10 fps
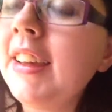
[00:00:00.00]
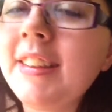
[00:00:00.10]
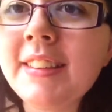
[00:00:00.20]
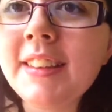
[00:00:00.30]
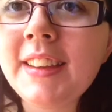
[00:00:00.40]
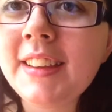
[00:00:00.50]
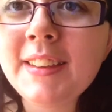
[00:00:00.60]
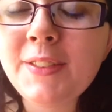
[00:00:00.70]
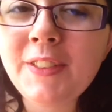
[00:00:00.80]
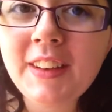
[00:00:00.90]
it's like,
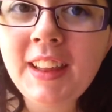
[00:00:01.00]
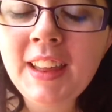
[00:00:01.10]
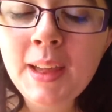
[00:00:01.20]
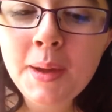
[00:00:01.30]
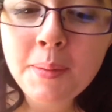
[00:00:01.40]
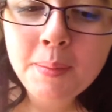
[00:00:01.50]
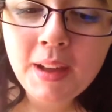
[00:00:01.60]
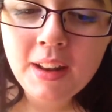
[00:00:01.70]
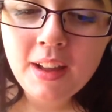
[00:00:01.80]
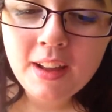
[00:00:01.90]
it's funny.
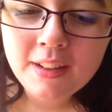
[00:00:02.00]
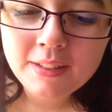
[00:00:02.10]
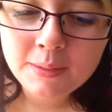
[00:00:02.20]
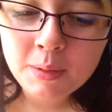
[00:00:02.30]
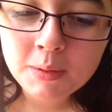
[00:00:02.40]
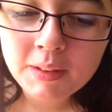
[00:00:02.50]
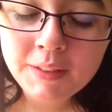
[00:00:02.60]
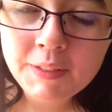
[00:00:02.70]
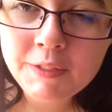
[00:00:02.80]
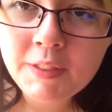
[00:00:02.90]
But uh, we were
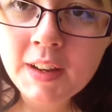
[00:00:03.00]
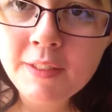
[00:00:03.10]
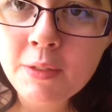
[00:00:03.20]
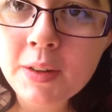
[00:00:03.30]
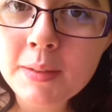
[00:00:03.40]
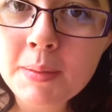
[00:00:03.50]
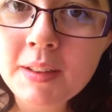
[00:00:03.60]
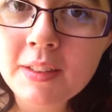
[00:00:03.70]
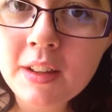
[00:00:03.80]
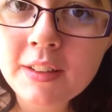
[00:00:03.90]
leaving funny
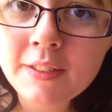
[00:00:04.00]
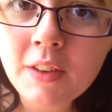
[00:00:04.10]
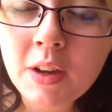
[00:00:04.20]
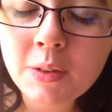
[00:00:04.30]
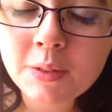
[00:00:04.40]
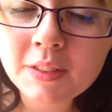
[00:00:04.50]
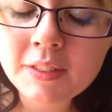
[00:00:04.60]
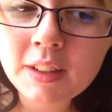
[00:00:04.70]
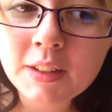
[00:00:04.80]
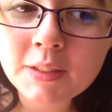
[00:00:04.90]
voicemails on his phone,
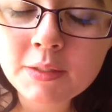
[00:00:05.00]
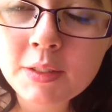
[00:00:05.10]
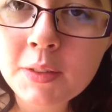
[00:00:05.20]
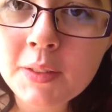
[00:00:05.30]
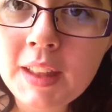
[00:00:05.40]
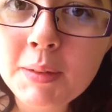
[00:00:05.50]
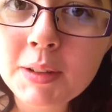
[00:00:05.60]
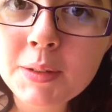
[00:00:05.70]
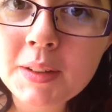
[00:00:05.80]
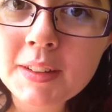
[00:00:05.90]
so don't think
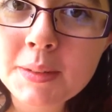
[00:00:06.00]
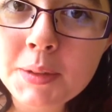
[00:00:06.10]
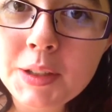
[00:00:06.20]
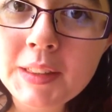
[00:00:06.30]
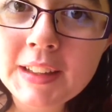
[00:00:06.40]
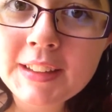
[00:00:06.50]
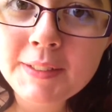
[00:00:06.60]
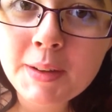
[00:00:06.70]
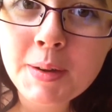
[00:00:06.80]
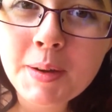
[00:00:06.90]
we're dorks and we do that to
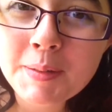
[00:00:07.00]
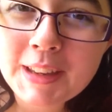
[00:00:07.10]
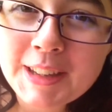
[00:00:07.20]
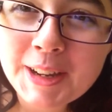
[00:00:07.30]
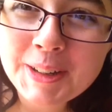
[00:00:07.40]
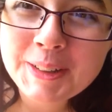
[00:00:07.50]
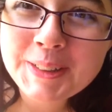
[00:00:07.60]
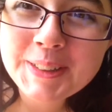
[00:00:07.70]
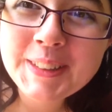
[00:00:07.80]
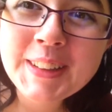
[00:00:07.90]
everyone we know.
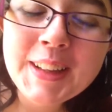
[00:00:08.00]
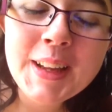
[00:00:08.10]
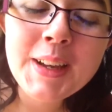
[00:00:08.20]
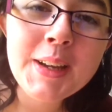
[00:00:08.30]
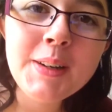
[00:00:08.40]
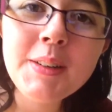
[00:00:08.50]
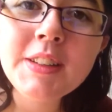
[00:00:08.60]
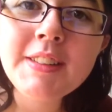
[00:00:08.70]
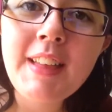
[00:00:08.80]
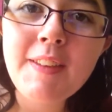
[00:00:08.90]
we were
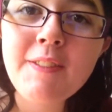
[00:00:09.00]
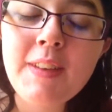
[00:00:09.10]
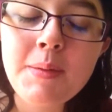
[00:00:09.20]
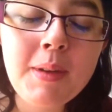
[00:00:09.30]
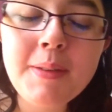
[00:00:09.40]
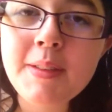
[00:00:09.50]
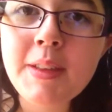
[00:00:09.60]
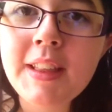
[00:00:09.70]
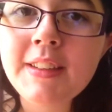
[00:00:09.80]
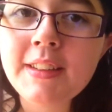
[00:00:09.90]
just having fun. We always
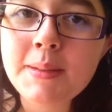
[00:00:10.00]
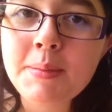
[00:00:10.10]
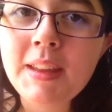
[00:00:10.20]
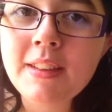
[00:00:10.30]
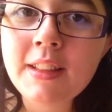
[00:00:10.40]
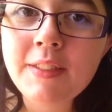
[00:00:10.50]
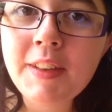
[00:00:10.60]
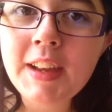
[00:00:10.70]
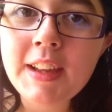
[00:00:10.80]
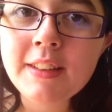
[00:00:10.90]
do that to him because he's
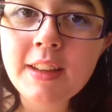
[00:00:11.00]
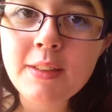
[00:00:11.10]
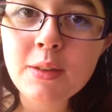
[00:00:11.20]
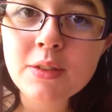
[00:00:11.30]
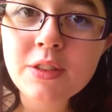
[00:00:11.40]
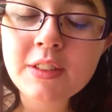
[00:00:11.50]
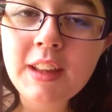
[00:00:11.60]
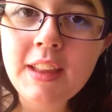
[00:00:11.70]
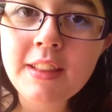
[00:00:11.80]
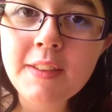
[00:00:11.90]
very antisocial and
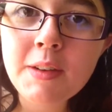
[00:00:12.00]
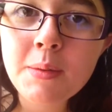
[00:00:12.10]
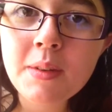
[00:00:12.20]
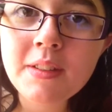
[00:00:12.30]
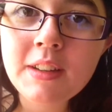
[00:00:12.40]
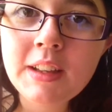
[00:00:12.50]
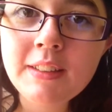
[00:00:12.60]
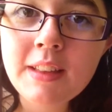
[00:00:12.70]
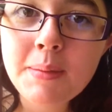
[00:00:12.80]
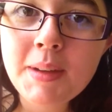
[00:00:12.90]
hates everyone
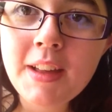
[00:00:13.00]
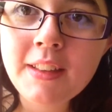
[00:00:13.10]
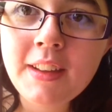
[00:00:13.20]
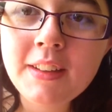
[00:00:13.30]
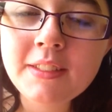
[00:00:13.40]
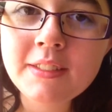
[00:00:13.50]
except Kylie.